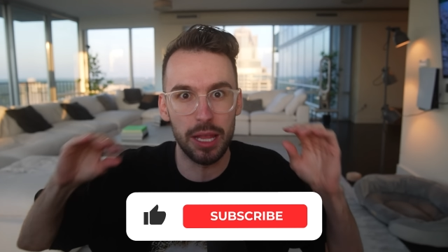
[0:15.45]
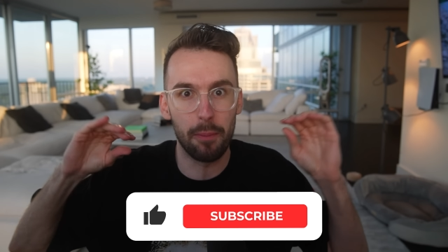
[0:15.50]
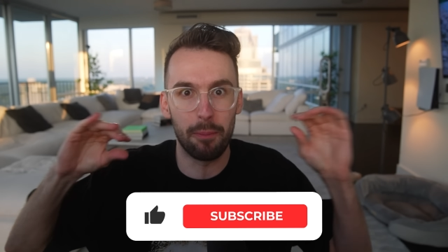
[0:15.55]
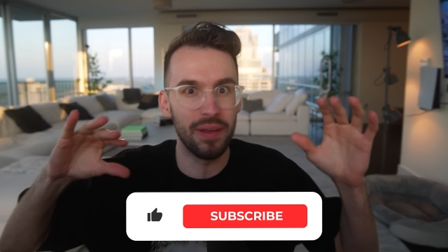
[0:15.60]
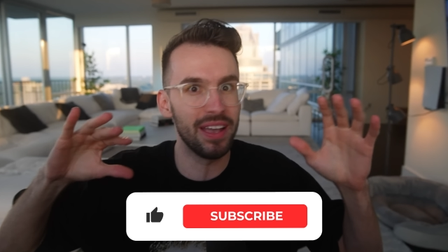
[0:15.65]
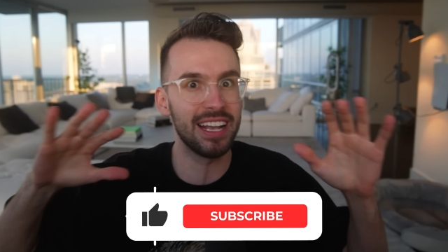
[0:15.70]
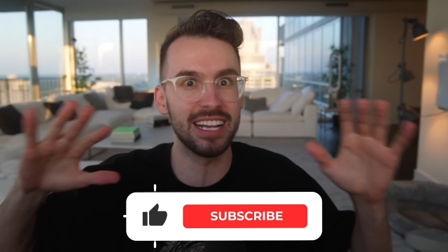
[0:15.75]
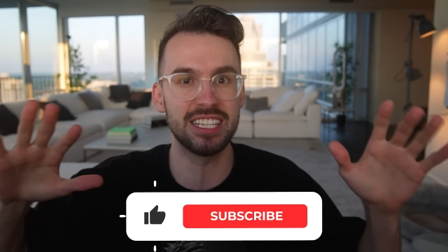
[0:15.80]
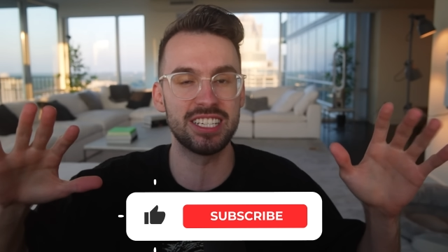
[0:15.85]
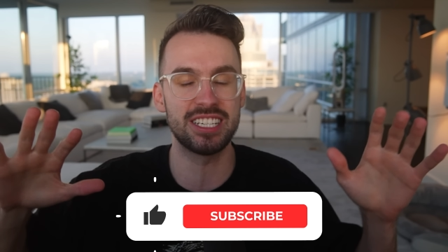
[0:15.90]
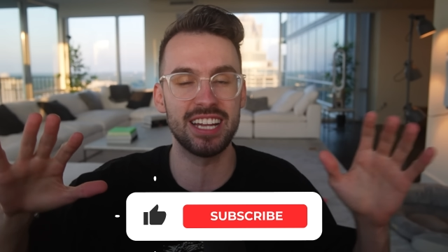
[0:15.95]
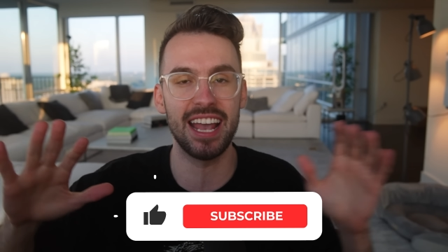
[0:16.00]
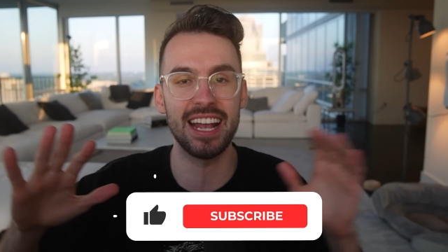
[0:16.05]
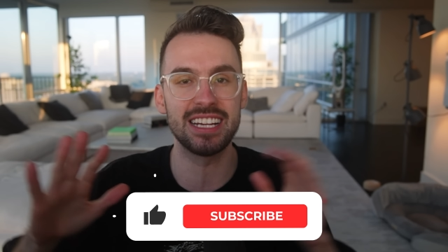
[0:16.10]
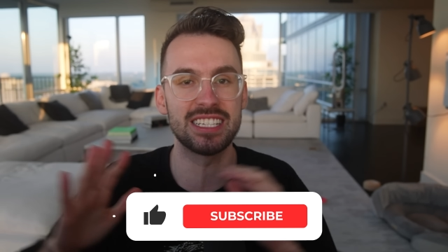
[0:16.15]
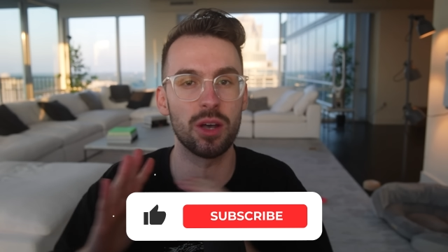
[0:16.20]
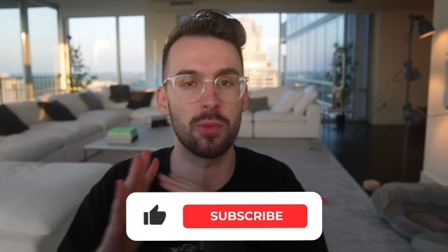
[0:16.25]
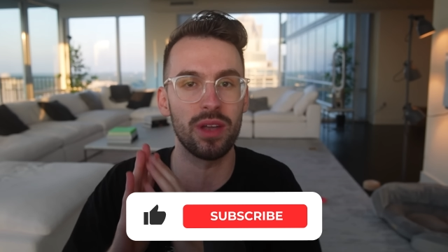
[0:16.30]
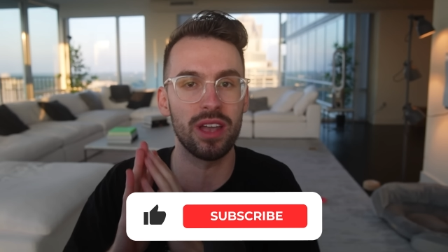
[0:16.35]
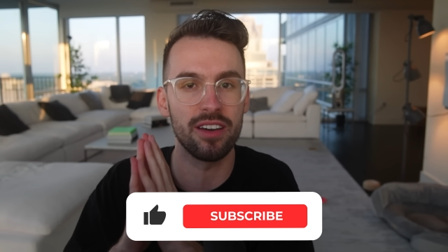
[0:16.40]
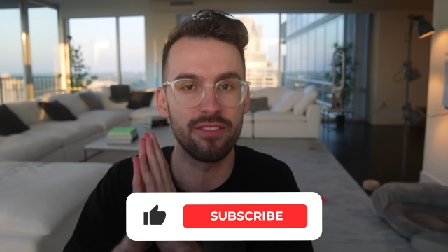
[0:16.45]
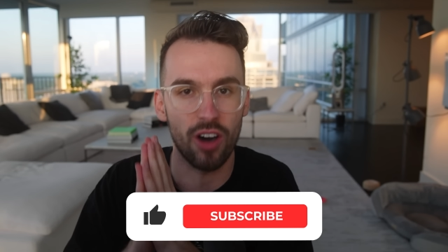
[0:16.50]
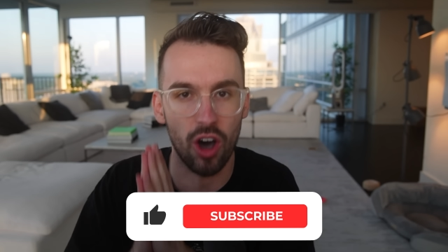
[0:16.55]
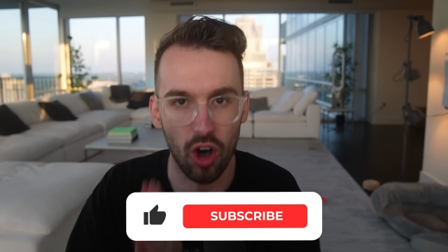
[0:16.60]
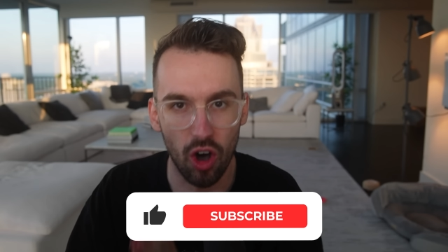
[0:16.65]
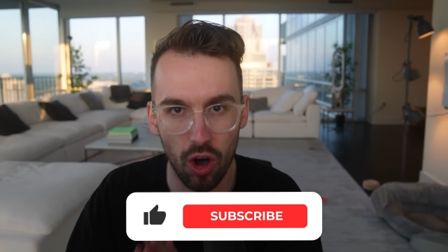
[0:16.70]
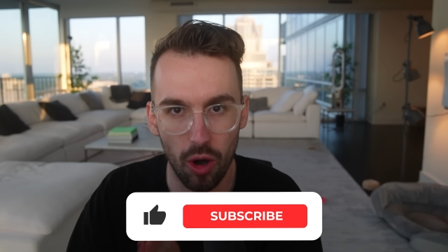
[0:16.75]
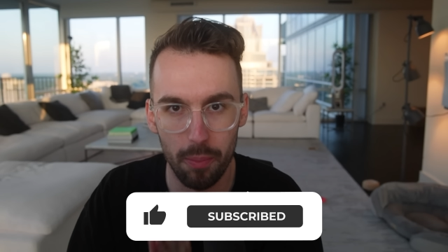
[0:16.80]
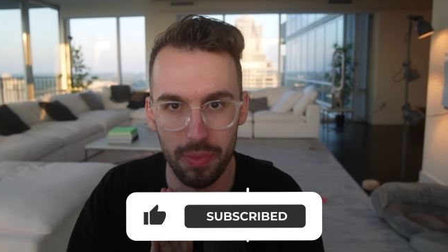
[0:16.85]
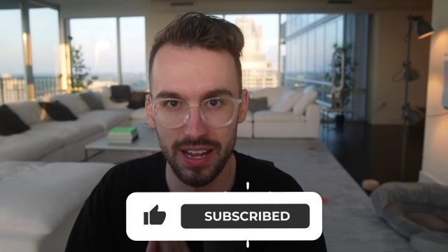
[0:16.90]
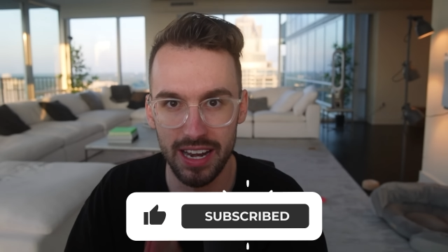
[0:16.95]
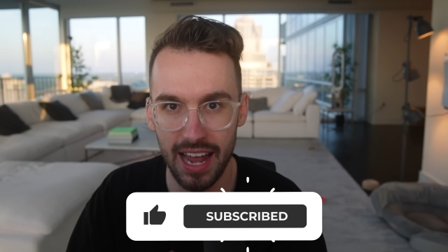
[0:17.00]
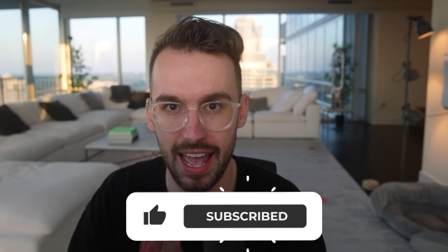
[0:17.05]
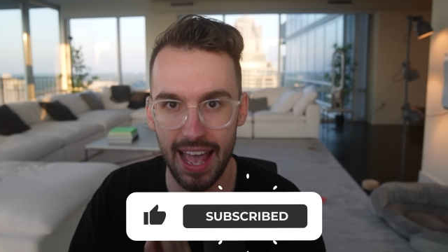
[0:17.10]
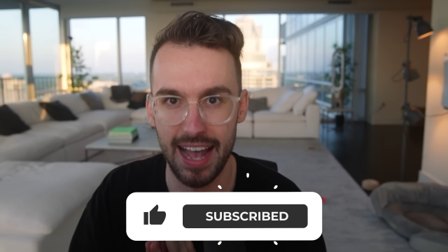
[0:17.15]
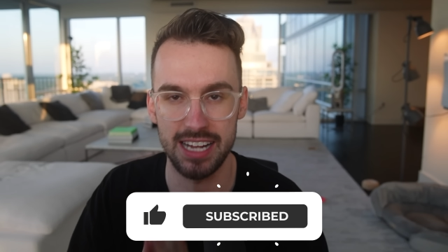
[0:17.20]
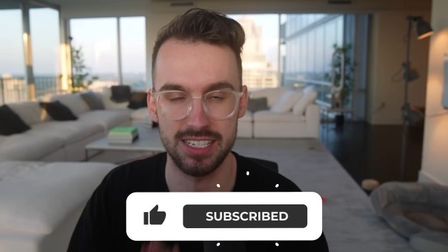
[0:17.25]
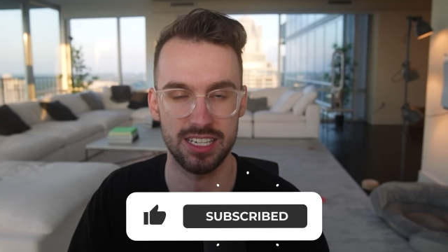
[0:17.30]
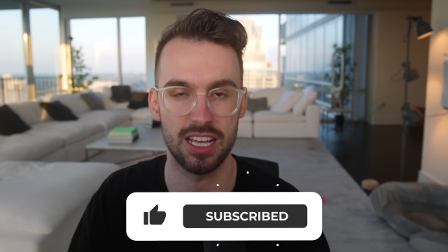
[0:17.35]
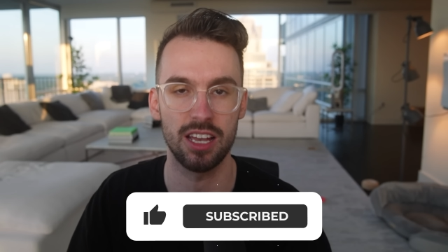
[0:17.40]
the biggest change that we have all been
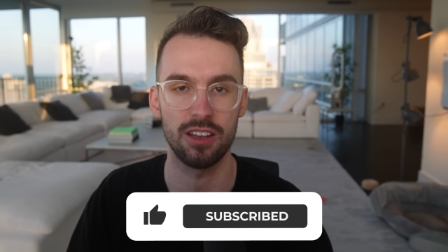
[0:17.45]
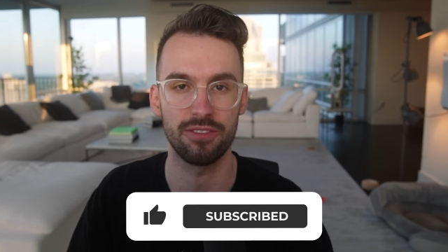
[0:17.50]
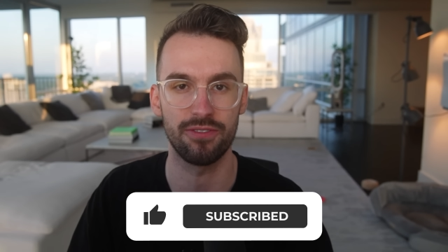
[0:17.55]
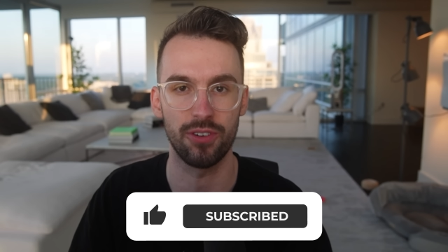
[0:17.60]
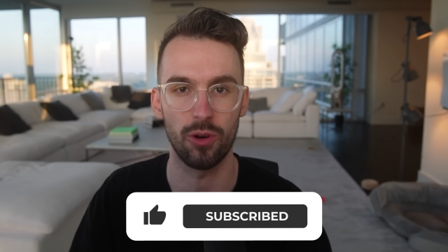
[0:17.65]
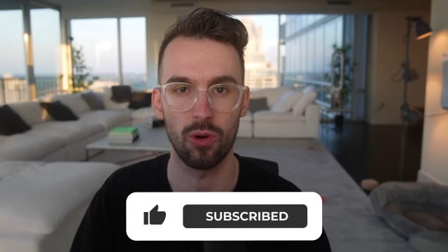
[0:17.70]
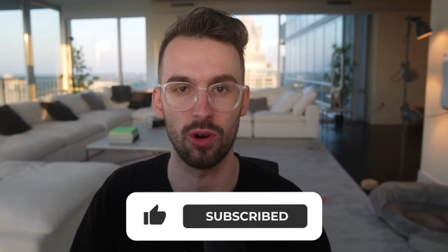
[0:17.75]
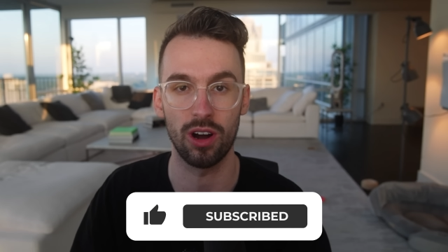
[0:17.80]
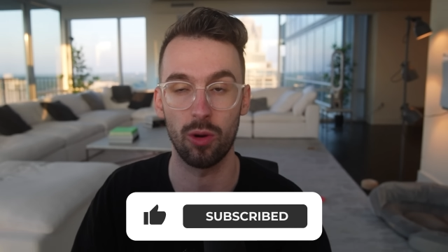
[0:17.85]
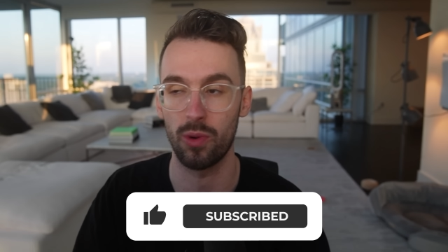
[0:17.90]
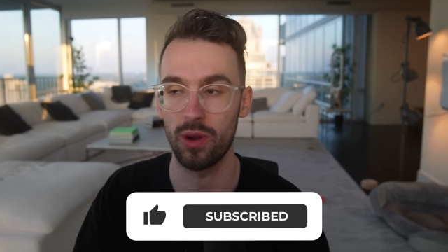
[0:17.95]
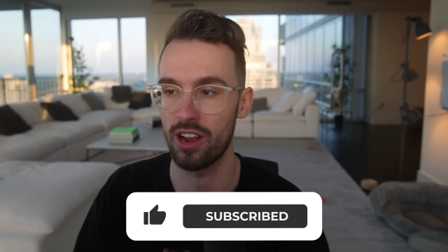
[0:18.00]
asking for,